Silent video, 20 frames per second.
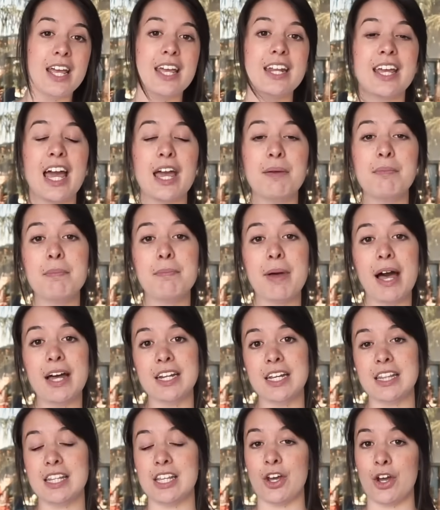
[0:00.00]
It came
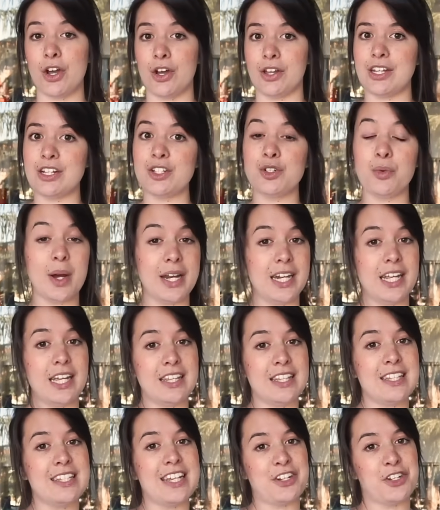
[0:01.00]
about in the early
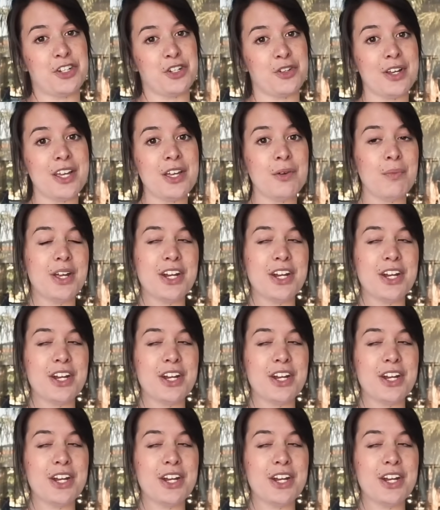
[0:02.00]
20th century